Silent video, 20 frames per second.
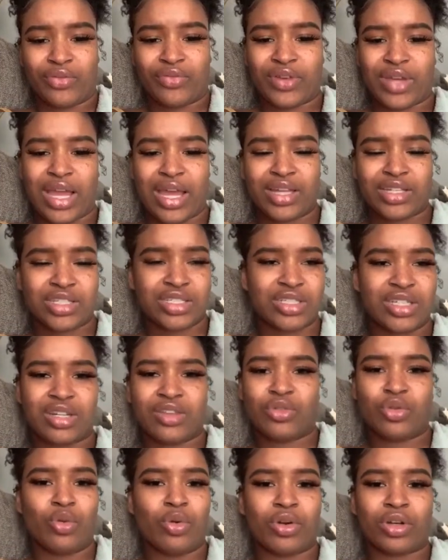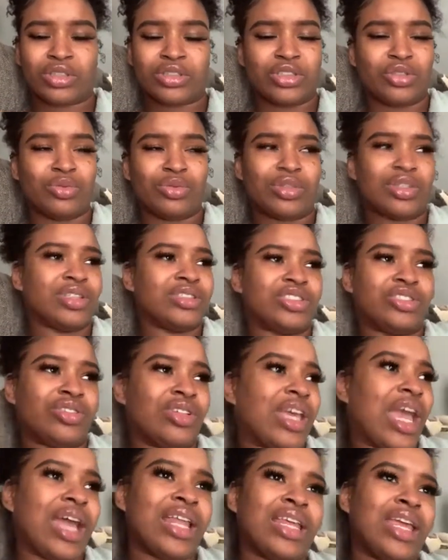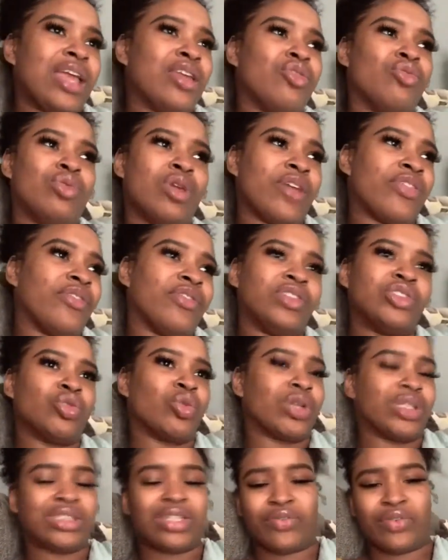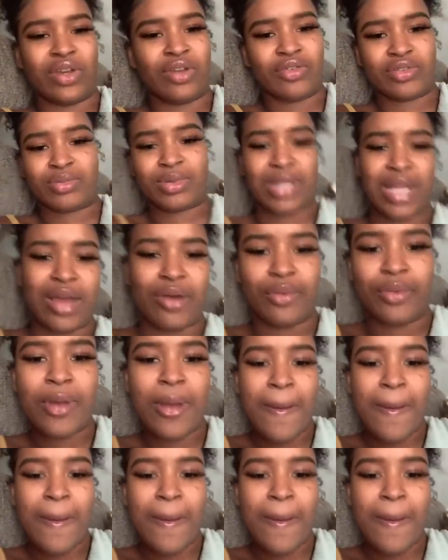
Fuck out. She ain't Kylie ain't do nothing for Jordan except for give her some clout.